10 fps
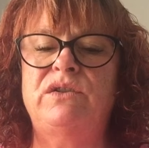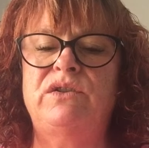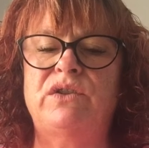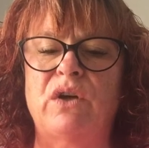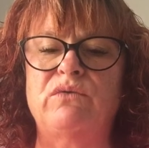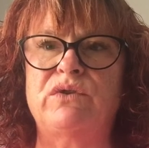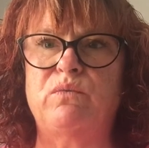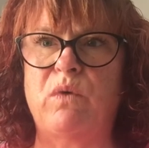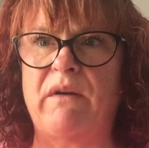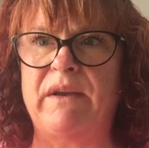Don't
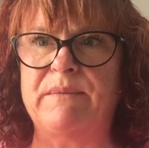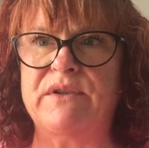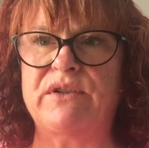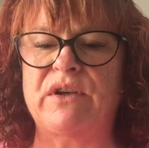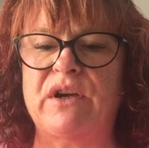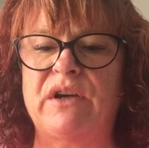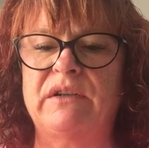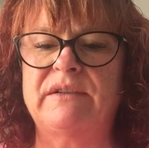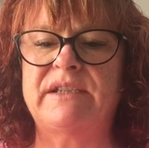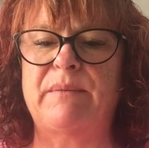worry, monsieur,
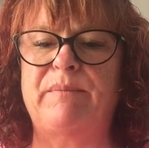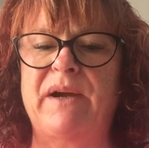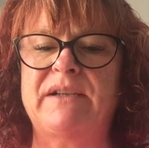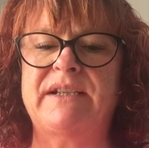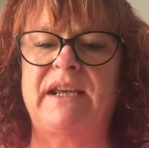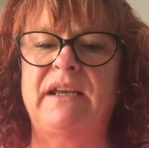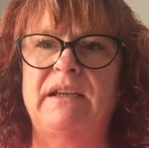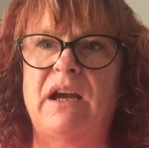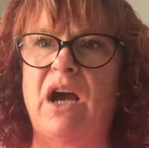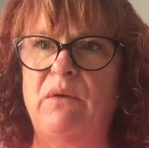said Bertie.
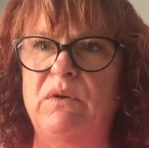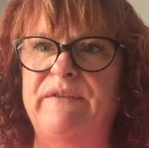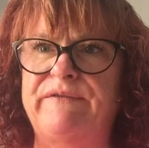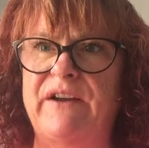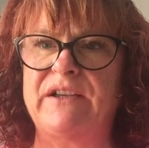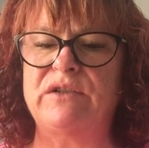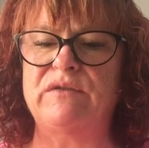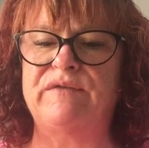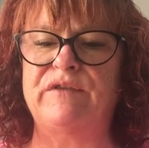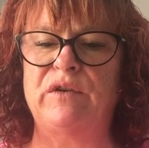I will find
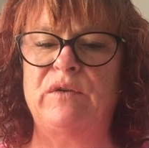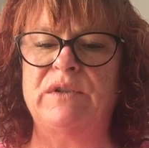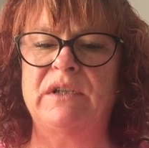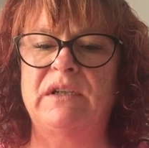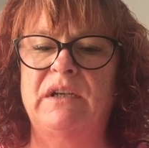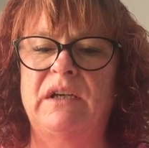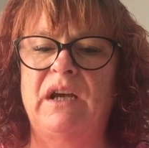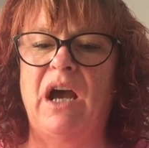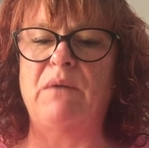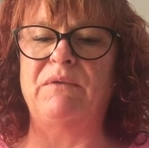you food.
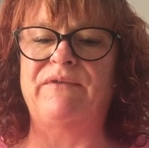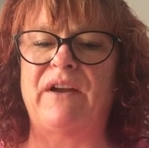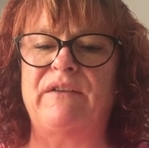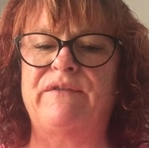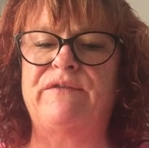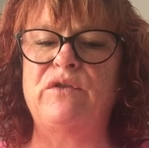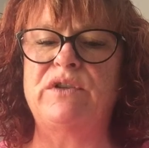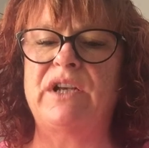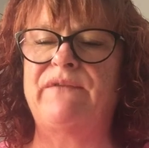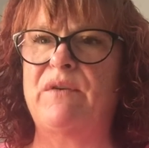I will find food
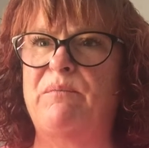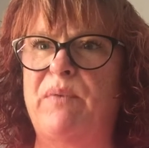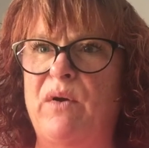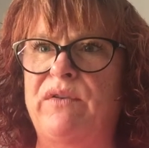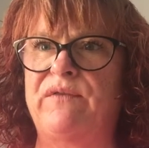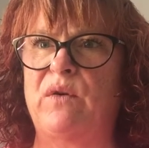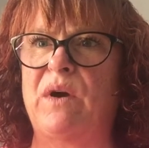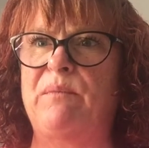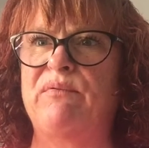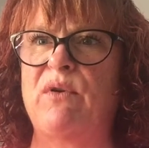enough for both of you,
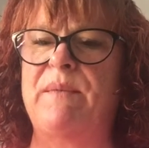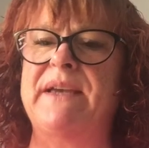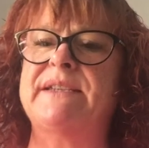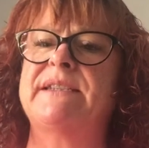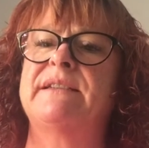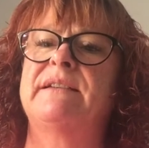I promise.